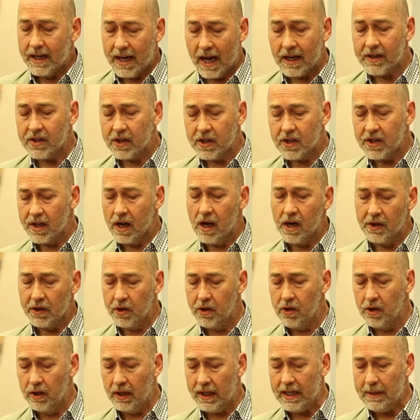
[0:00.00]
It has to start
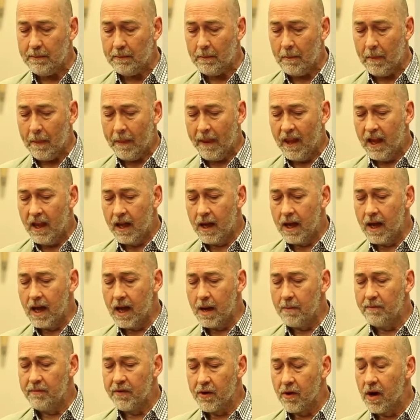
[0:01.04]
early.
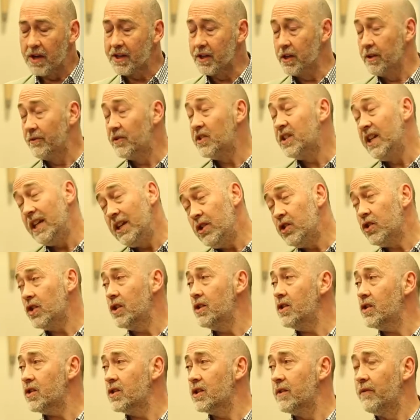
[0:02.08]
There aren't enough
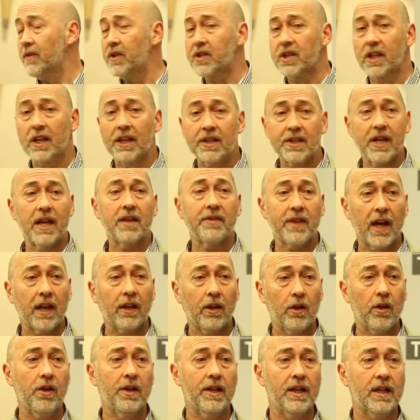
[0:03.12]
teachers to facilitate that
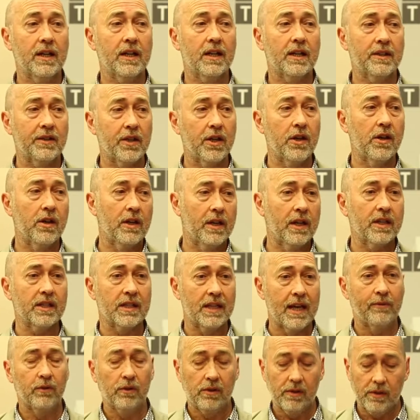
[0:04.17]
learning at the earliest
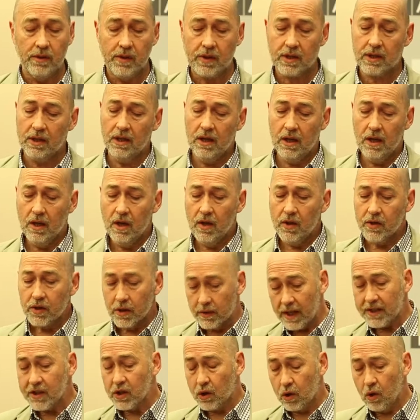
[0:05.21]
levels, so
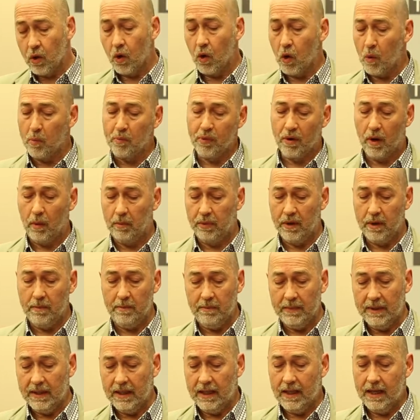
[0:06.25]
that's a core
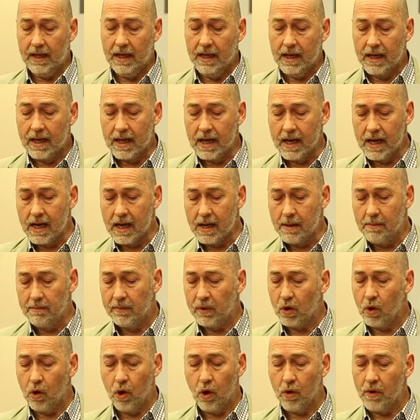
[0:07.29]
problem.
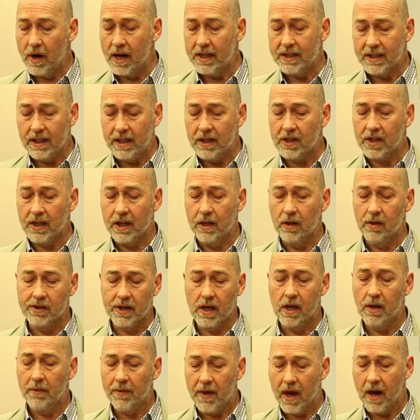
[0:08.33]
Core IT skills
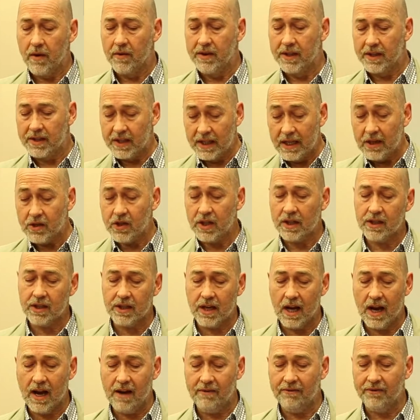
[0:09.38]
aren't there in the teaching
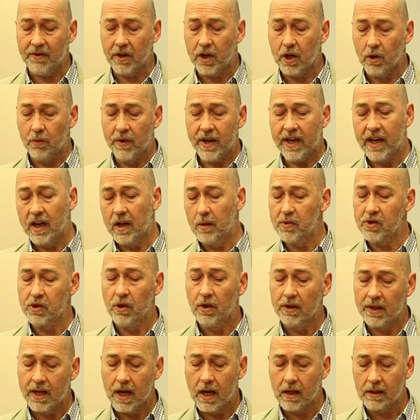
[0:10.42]
staff, the curriculum's
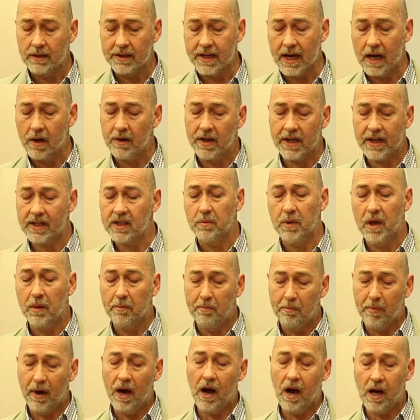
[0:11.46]
not nailed down, it has to be a
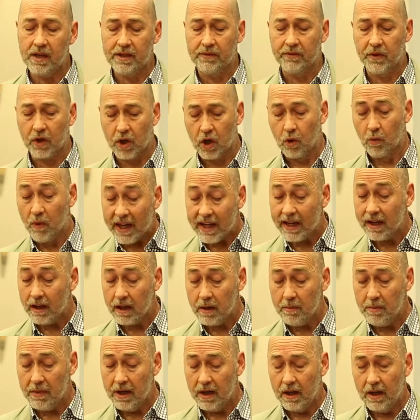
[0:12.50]
part of the
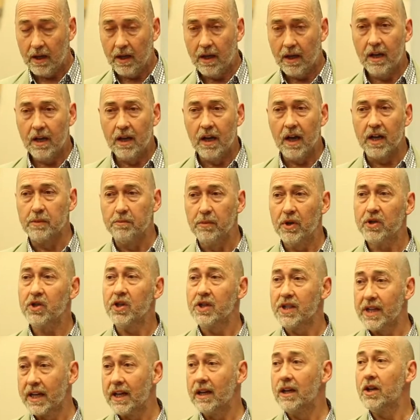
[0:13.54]
curriculum as much
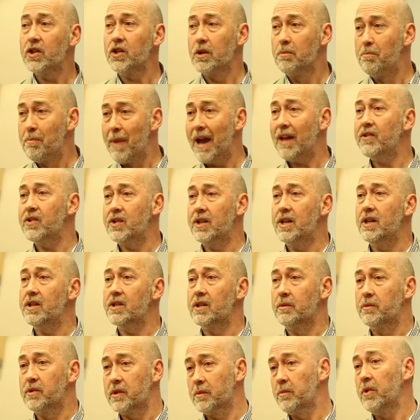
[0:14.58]
as English and maths is,
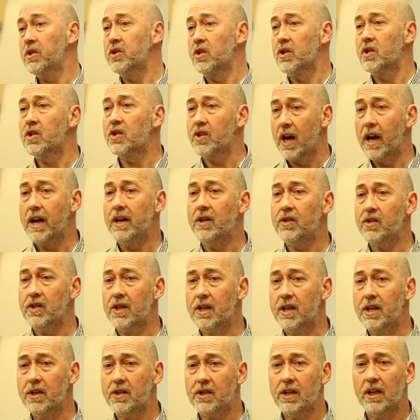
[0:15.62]
as much as science
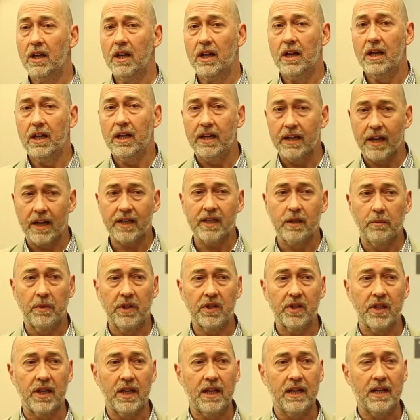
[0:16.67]
is. It has to be
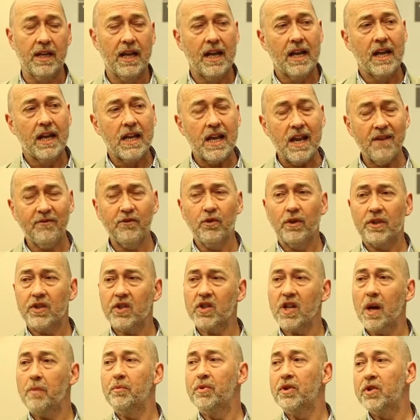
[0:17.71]
seen, if not
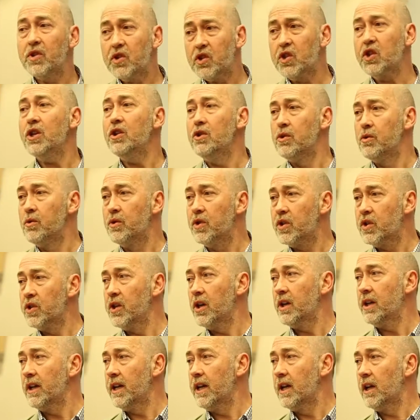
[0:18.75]
separate to,
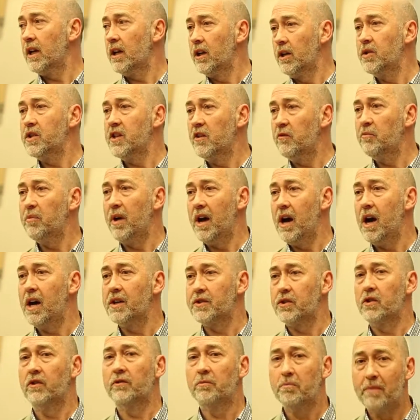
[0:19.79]
certainly an inclusive
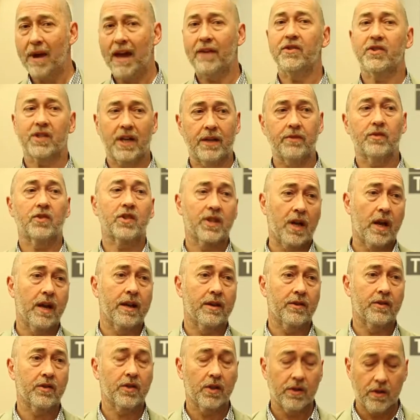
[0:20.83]
part of maths and
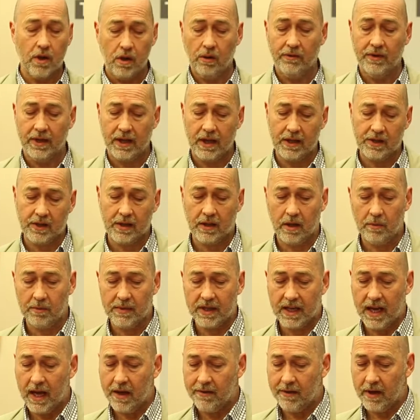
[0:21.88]
science, so the whole thing has to come
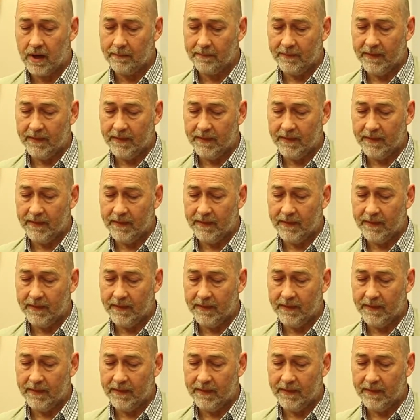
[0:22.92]
together.